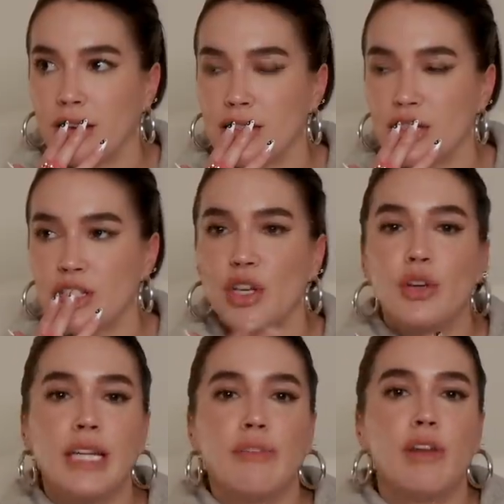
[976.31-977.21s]
I just
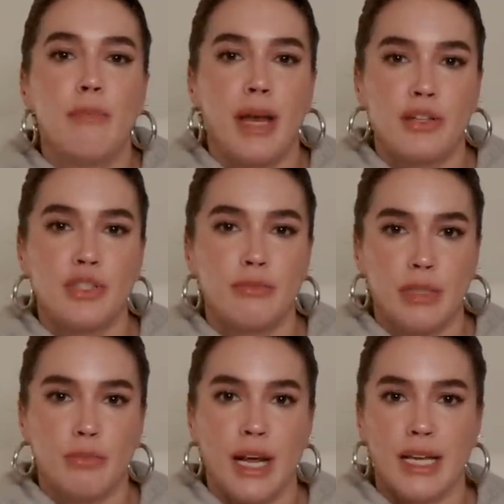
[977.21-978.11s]
couldn't even imagine
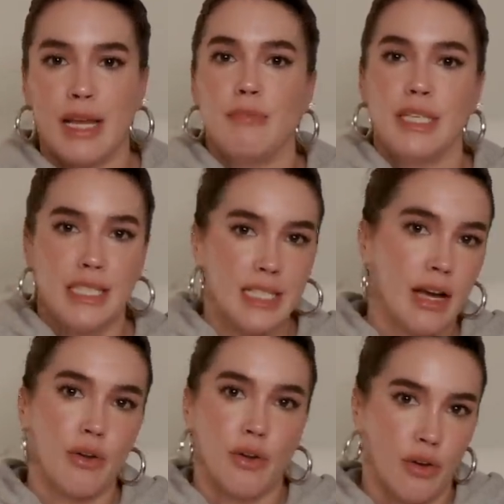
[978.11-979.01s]
being pregnant and missing
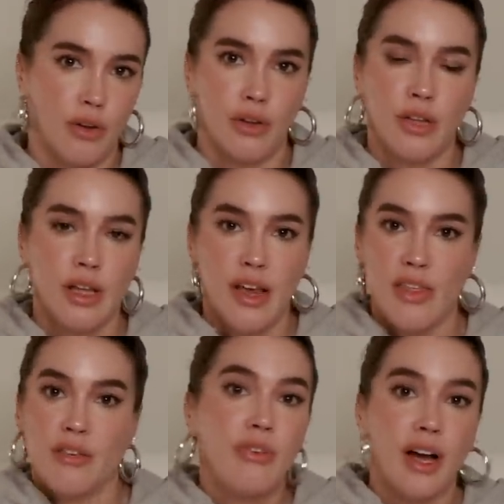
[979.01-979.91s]
out on all
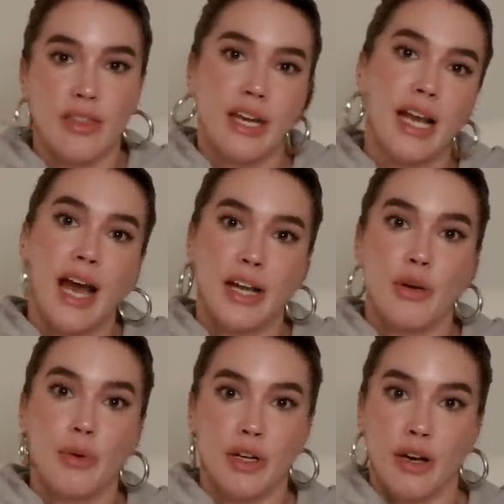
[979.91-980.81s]
the fun that I had
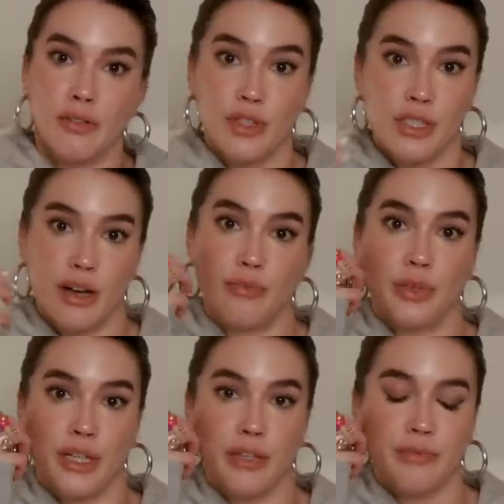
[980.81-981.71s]
going on for
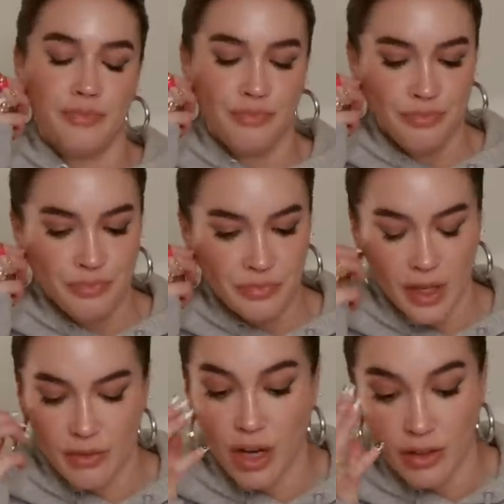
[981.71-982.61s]
sophomore year
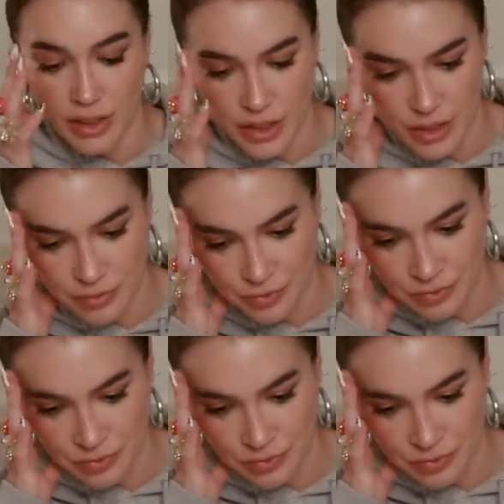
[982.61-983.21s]
of college.